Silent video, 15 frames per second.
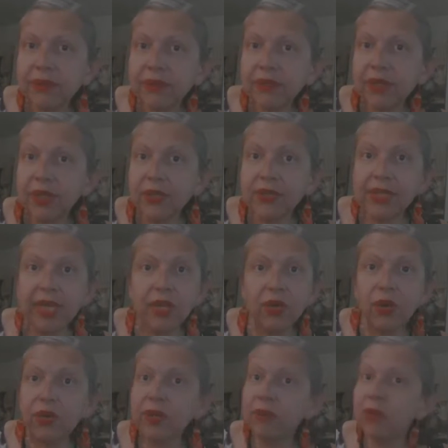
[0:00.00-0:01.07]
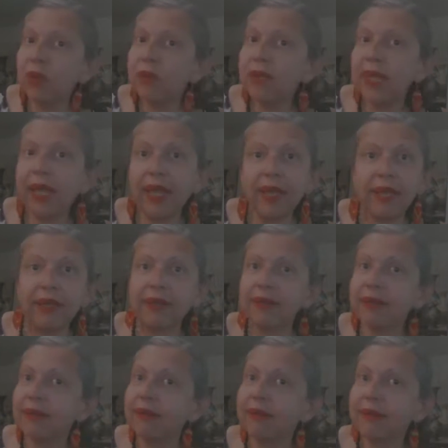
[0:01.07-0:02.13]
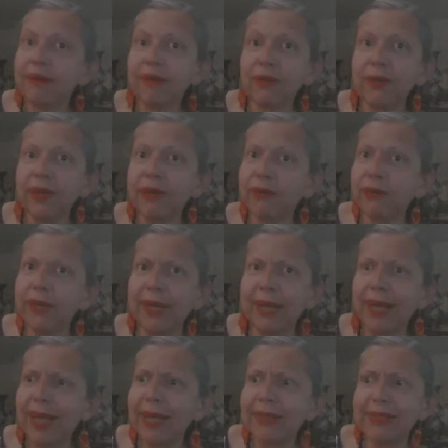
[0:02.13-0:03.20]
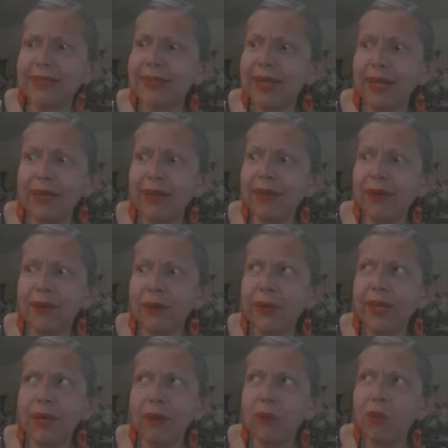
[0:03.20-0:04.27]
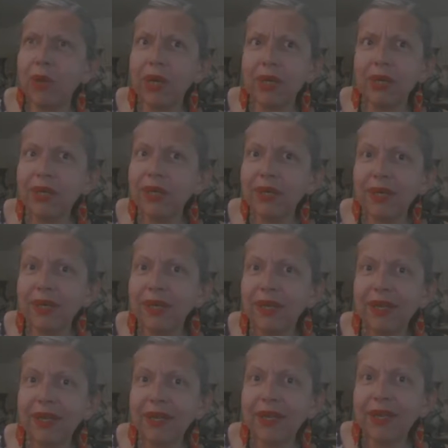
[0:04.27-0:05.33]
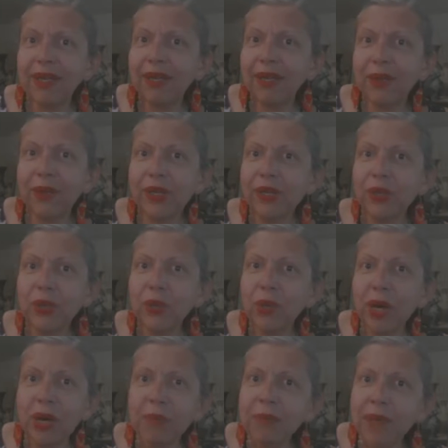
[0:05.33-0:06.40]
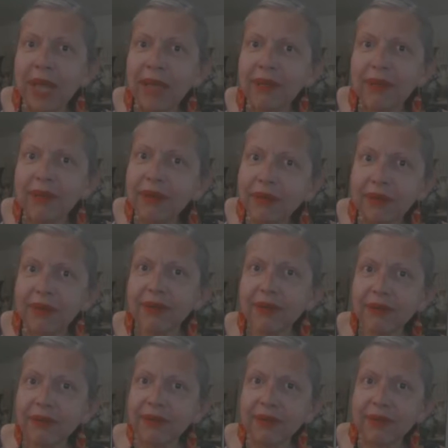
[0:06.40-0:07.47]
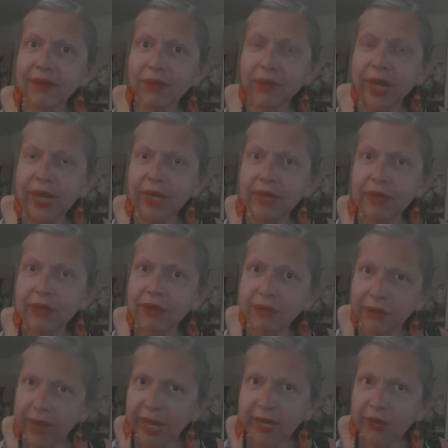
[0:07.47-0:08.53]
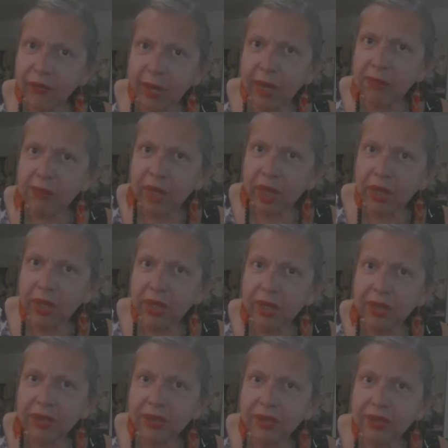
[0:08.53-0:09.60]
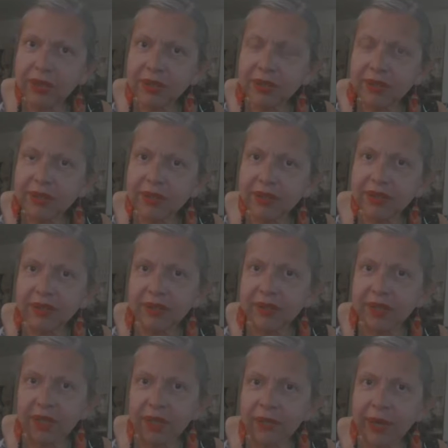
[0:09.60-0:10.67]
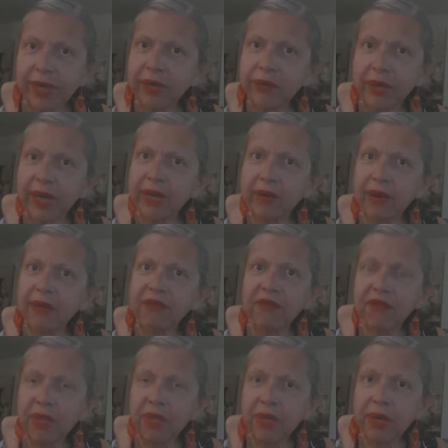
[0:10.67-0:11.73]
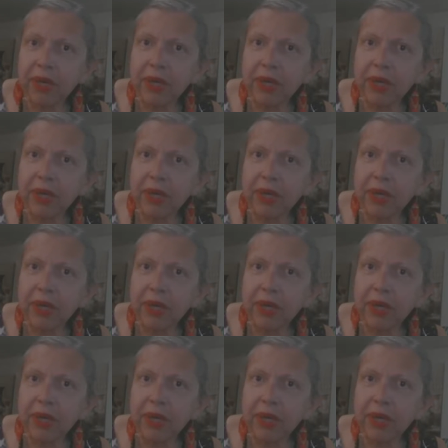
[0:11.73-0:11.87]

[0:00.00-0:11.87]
Because they know the moment like we realize is like we are one. You are my great great grandmother and great great grandfather.